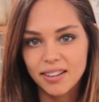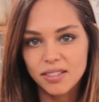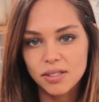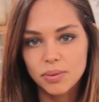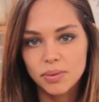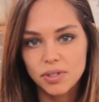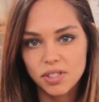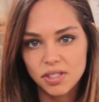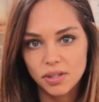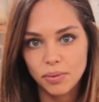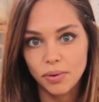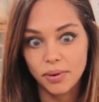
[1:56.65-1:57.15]
so
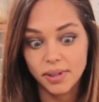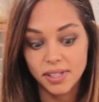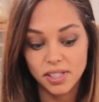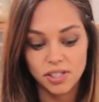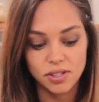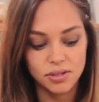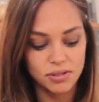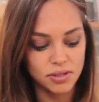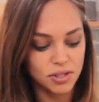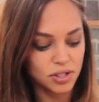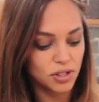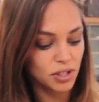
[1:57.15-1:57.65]
we're just going
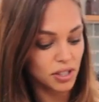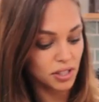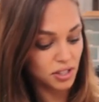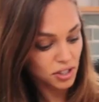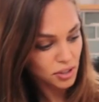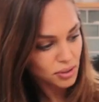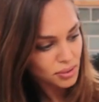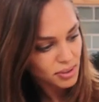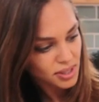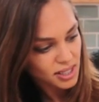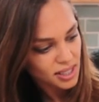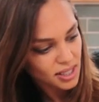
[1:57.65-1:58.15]
to use the
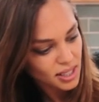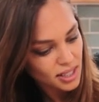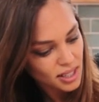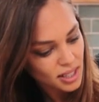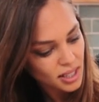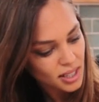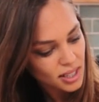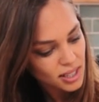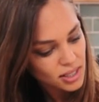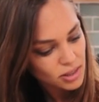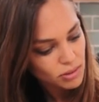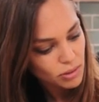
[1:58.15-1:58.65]
juice.
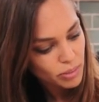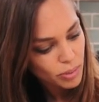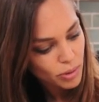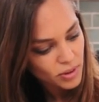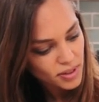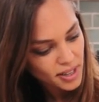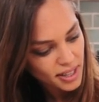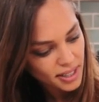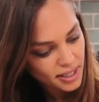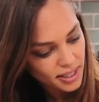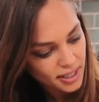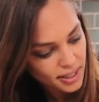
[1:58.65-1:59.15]
So we'll pour
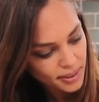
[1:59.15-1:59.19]
that